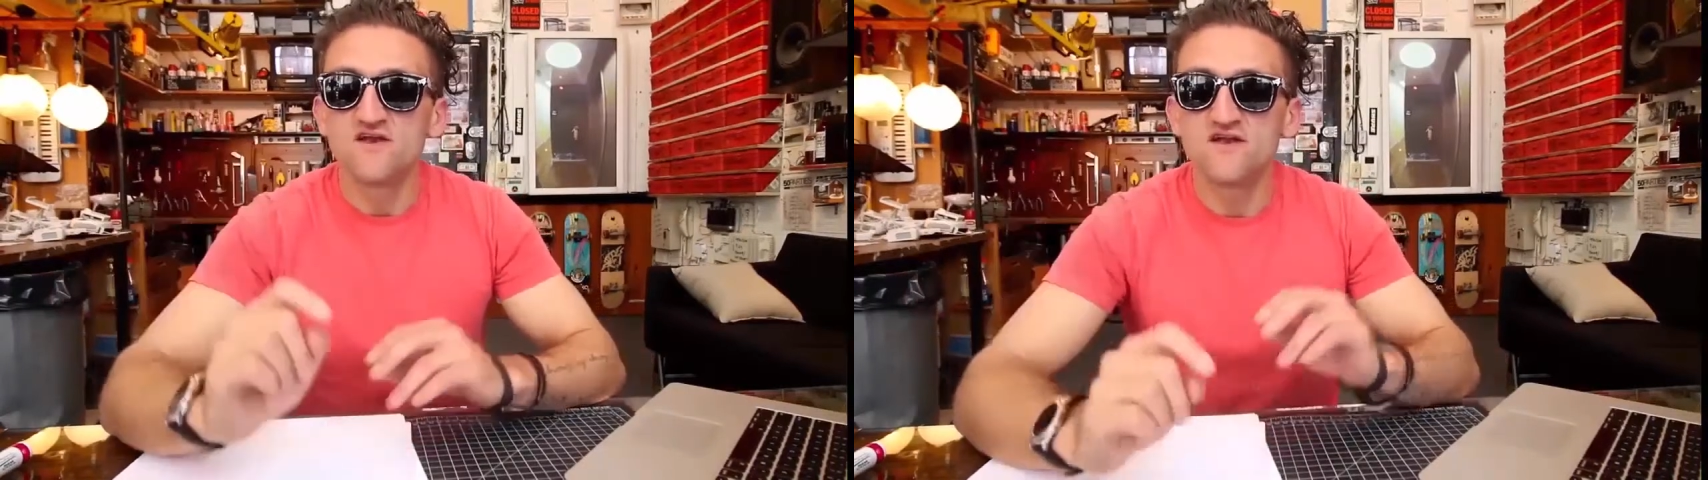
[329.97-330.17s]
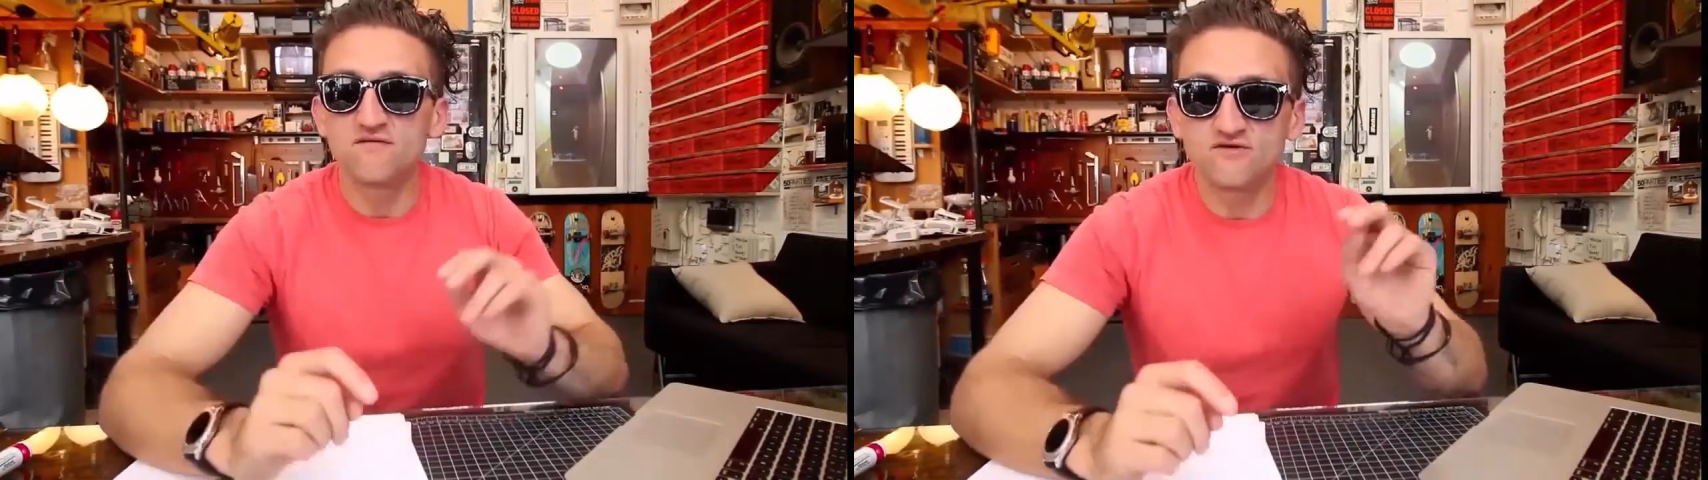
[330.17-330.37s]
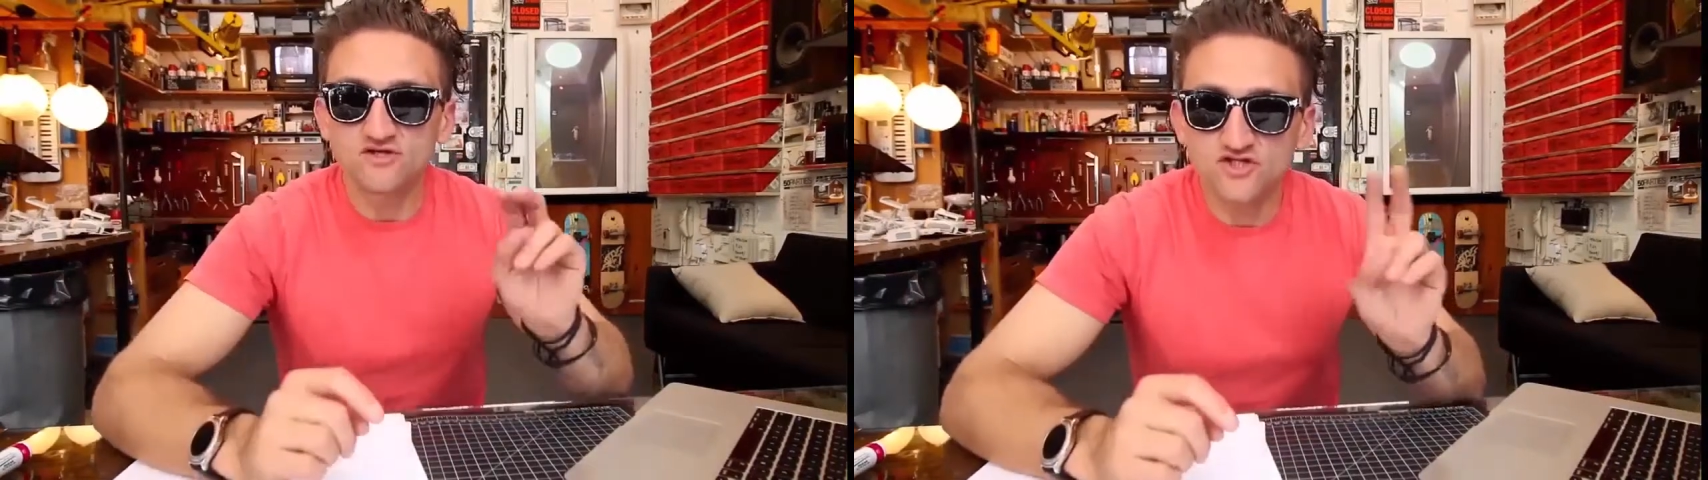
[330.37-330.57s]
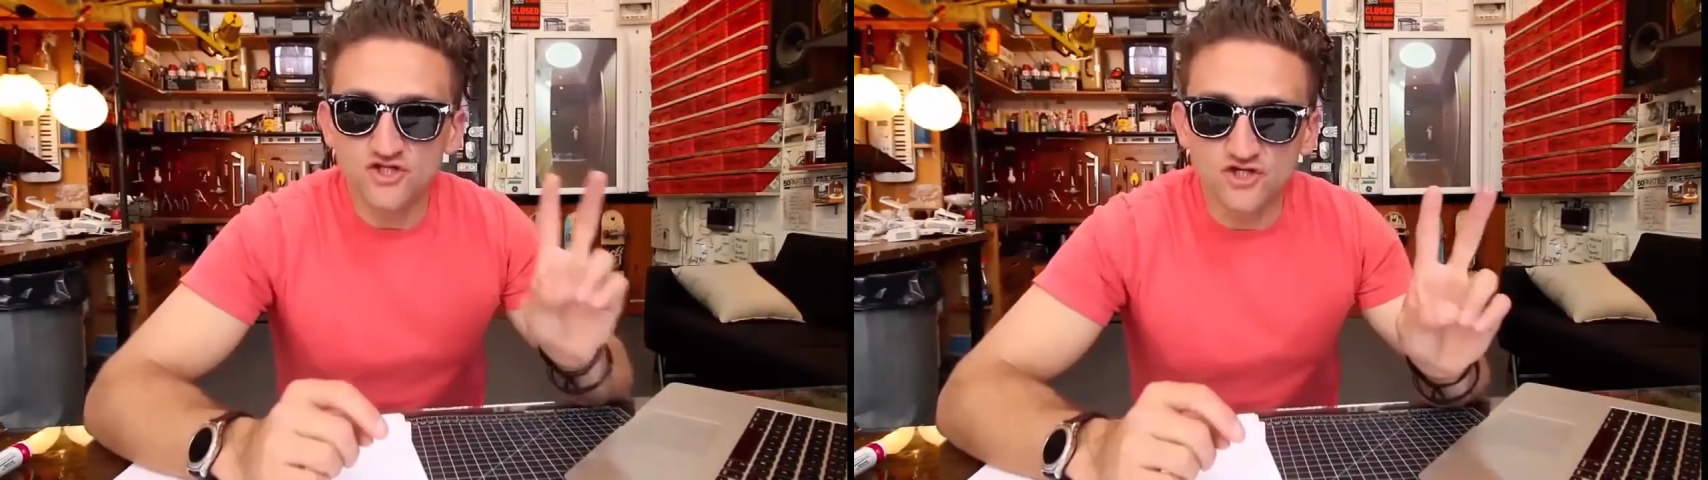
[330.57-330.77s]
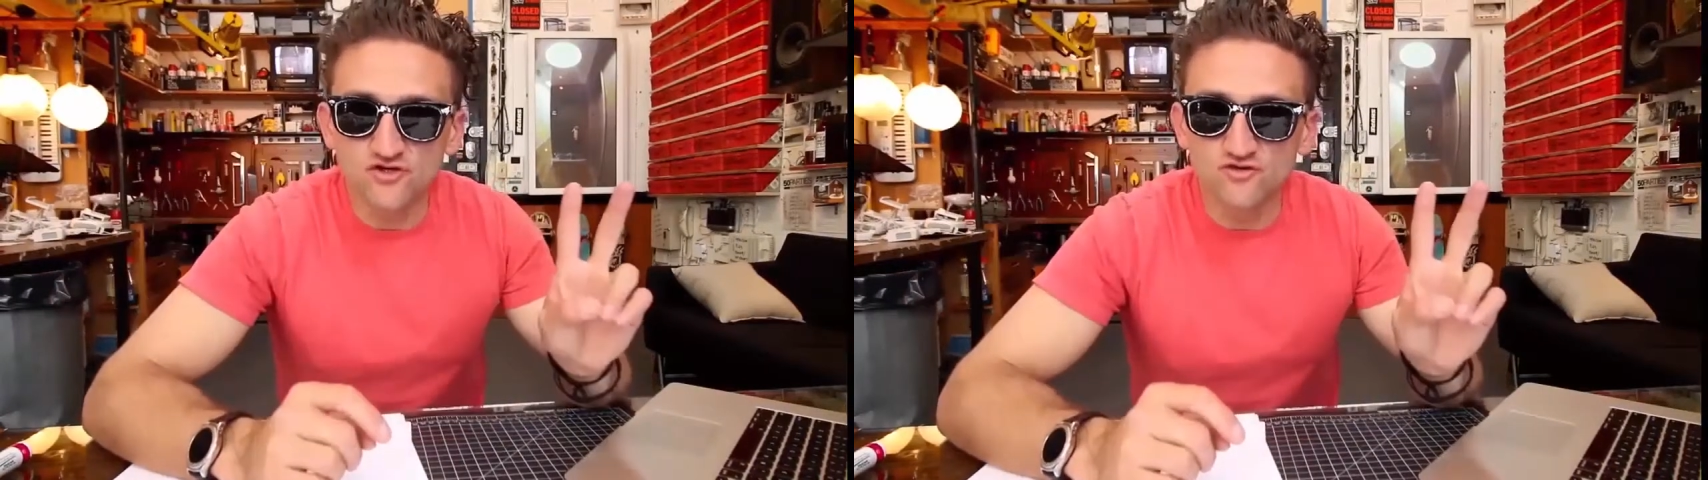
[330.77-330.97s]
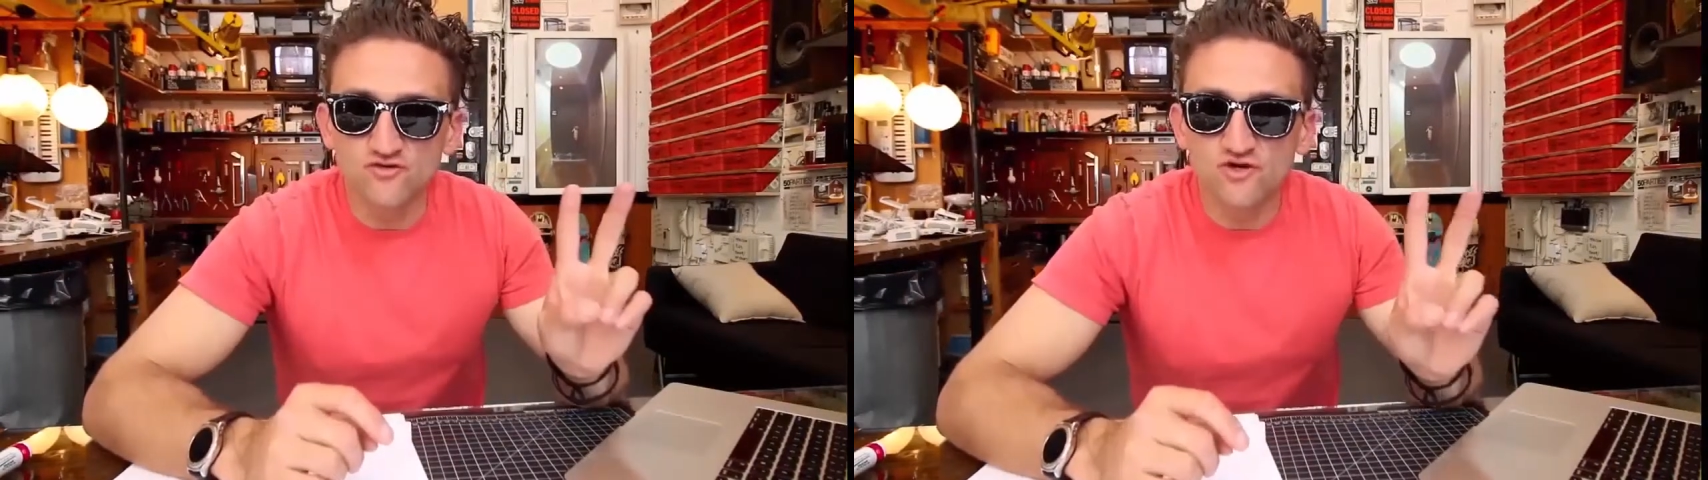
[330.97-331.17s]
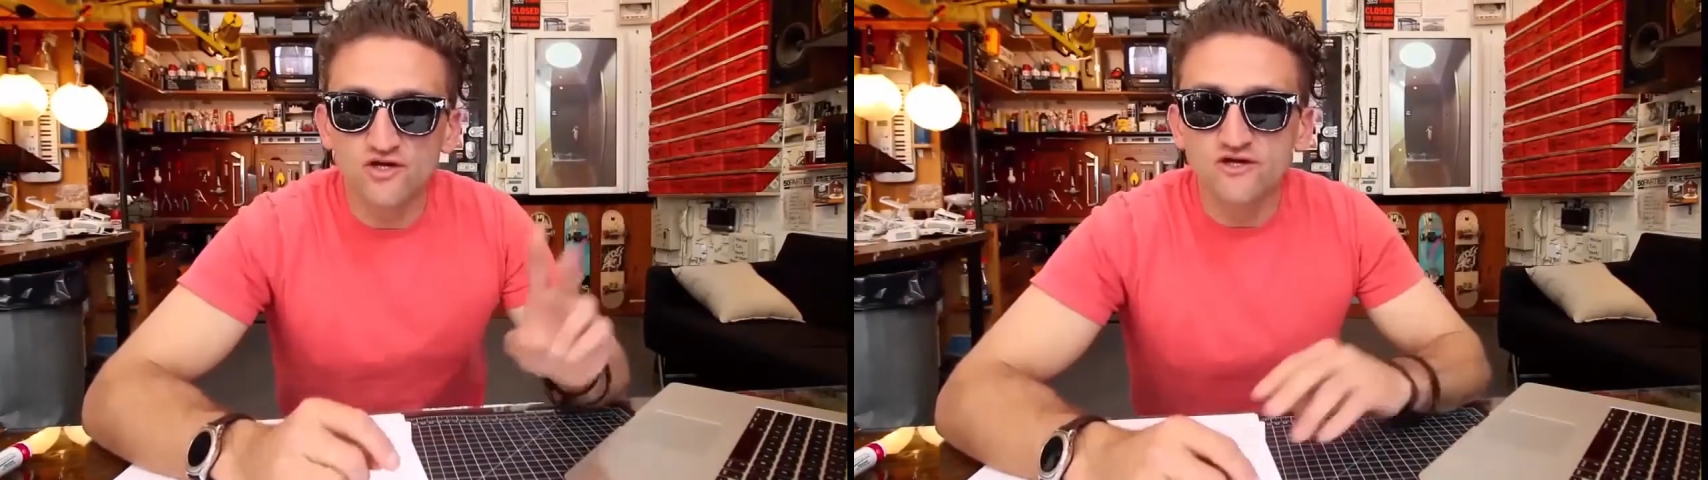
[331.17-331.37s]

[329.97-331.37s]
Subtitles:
Number two,